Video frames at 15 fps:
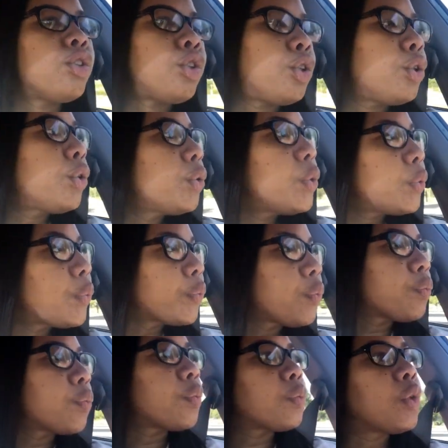to
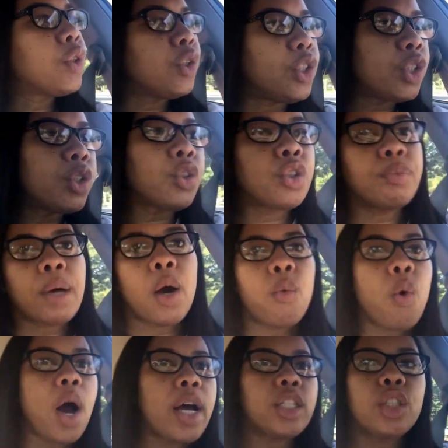use my
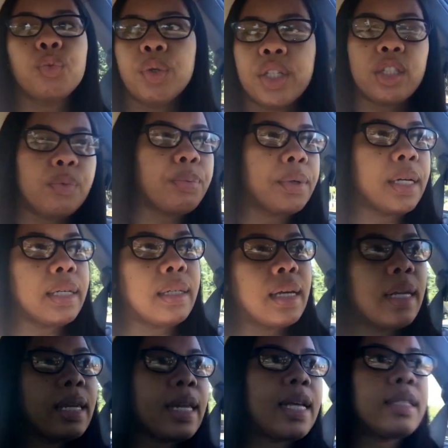watch with Sprint
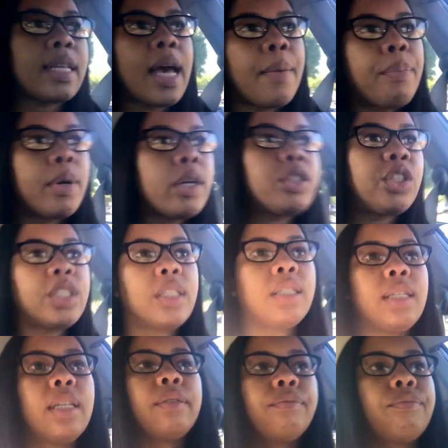unless I
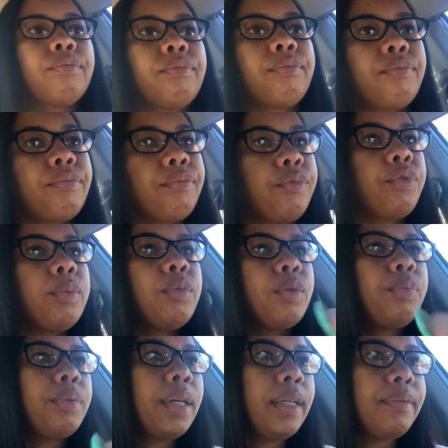purchased it from
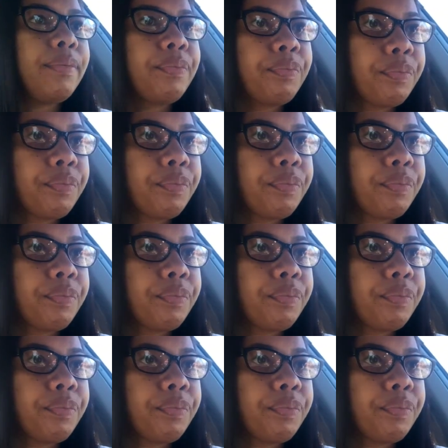Sprint?